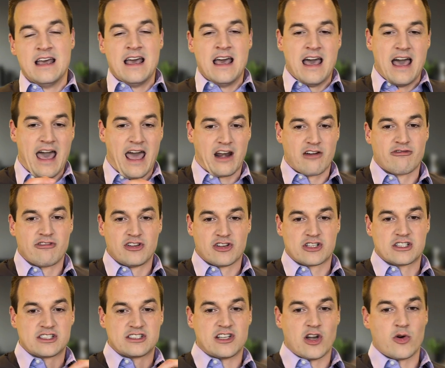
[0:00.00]
at a real
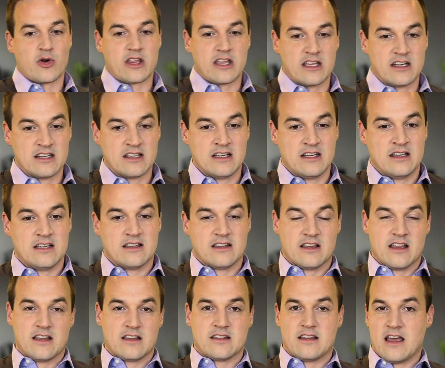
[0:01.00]
custodian,
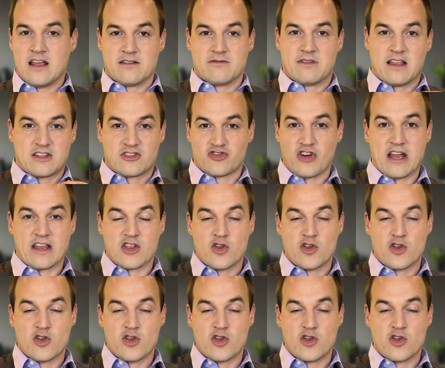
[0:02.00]
then that's great.